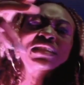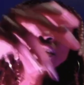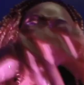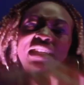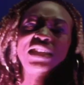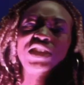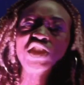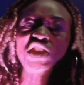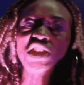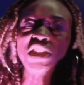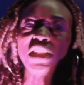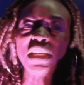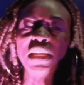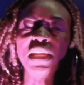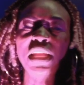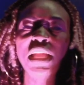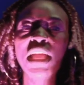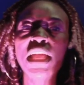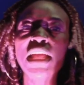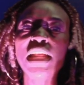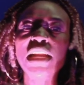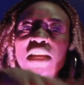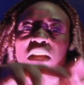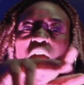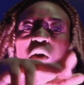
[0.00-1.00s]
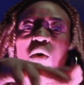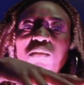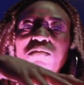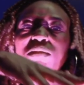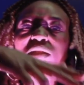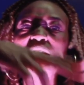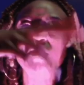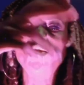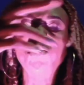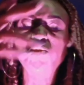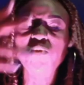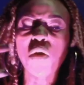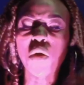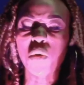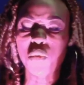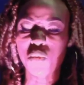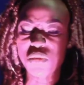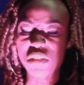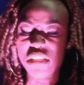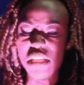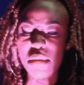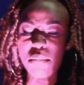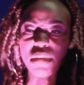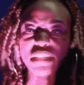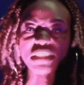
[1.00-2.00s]
mazishi, leo mtajua
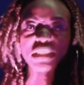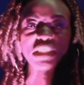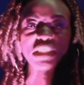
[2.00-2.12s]
hude